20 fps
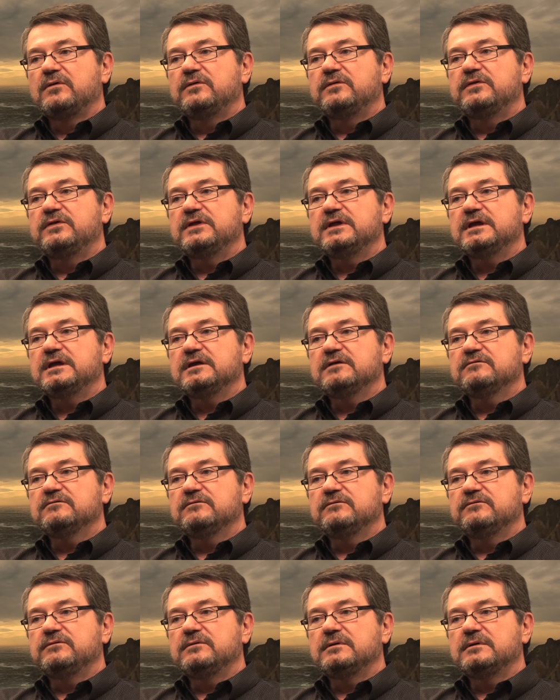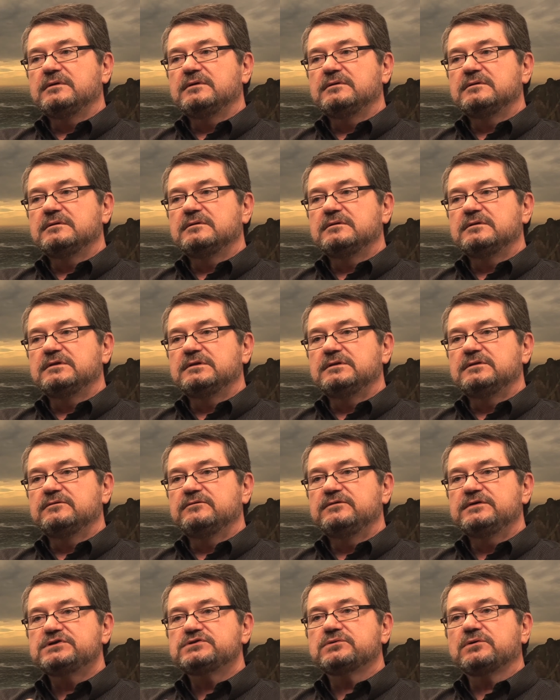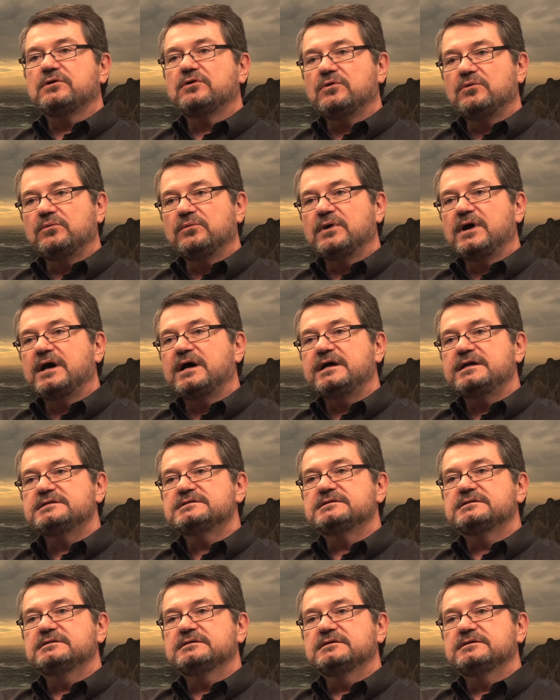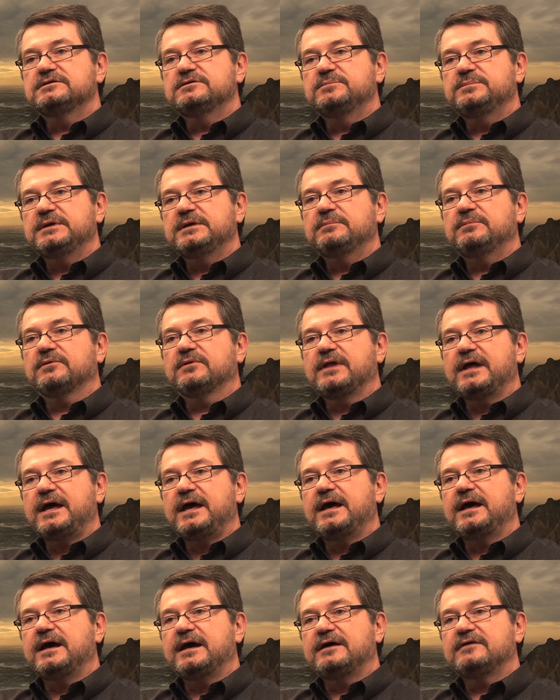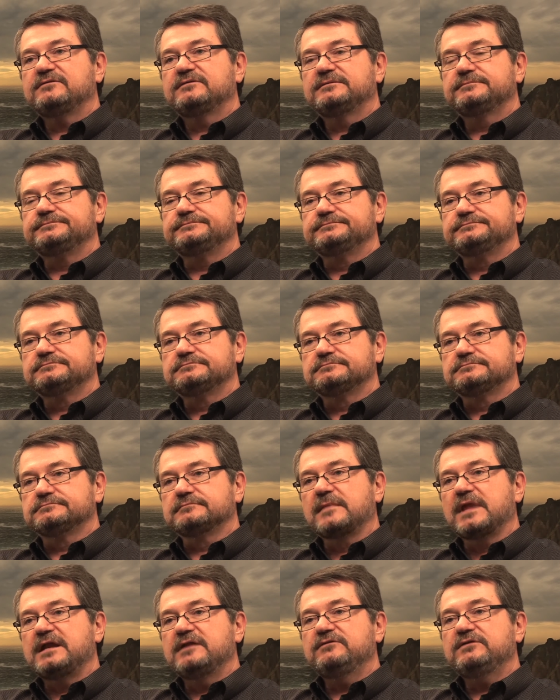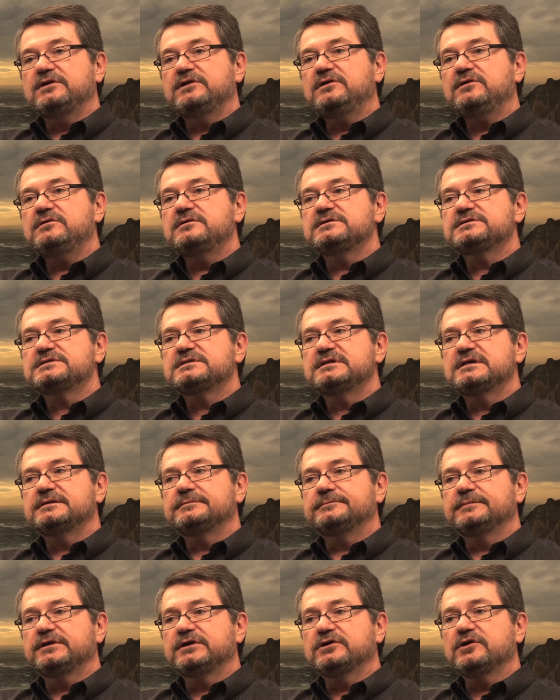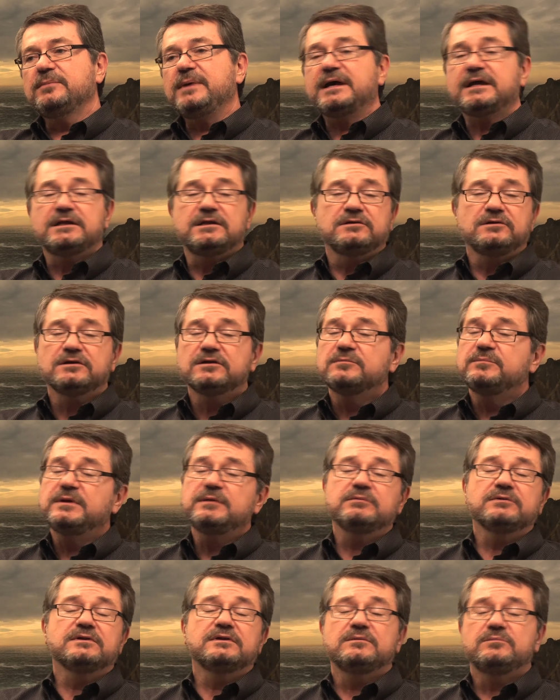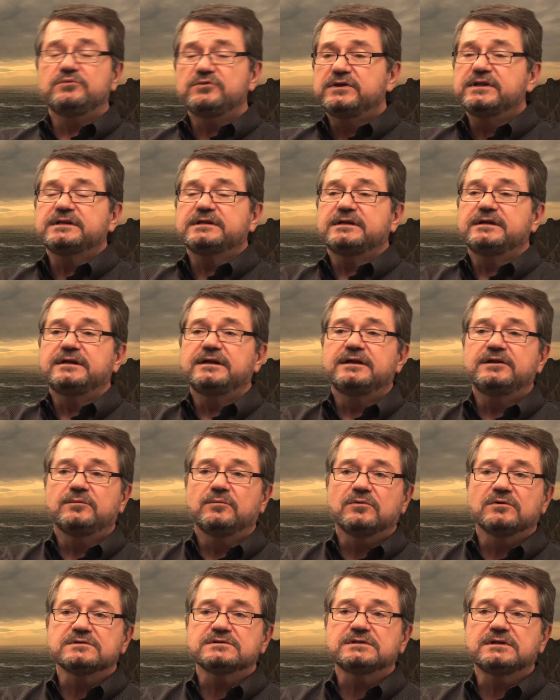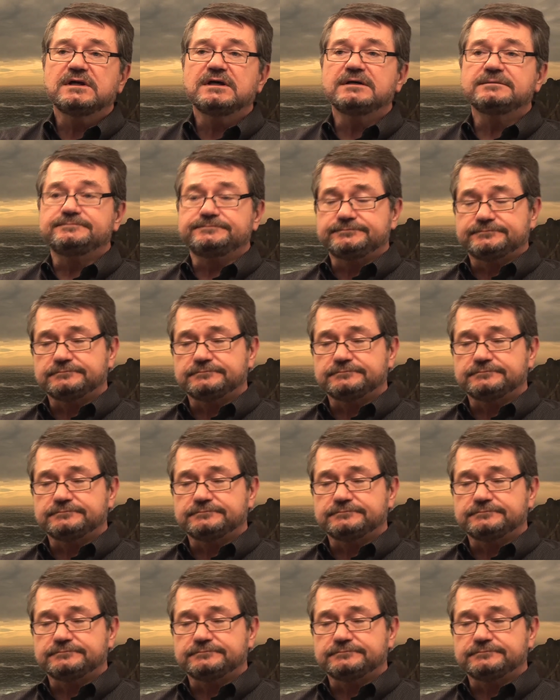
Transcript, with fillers: the, the visual horizon that the people have. And if you notice that, you go back and you look at the people that have predicted an end to Moore's law,